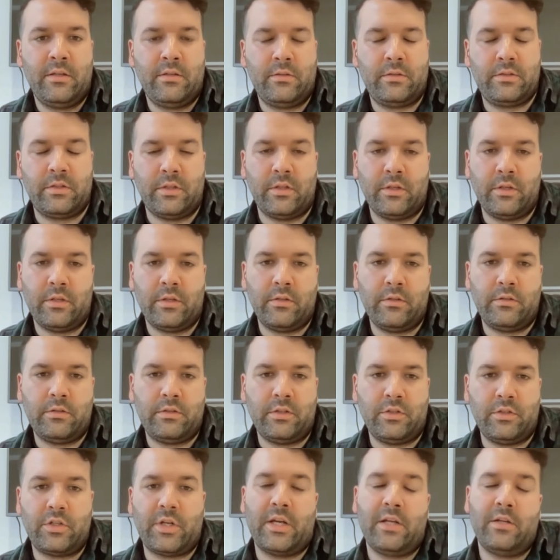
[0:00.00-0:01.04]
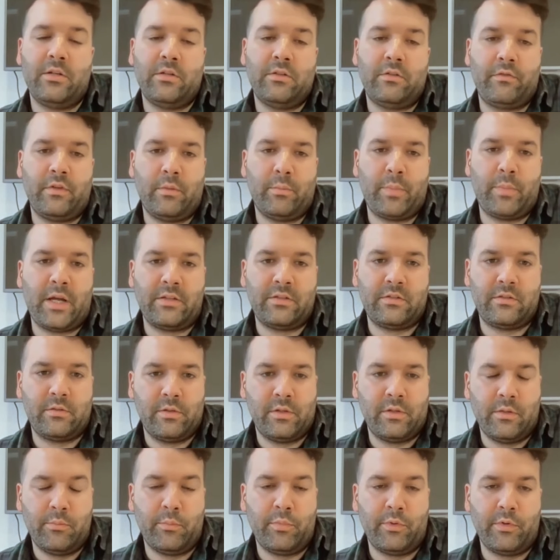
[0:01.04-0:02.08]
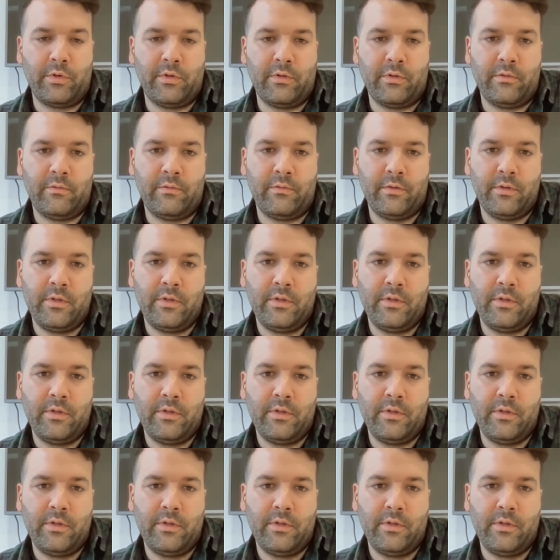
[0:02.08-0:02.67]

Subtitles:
to change for the better and improve?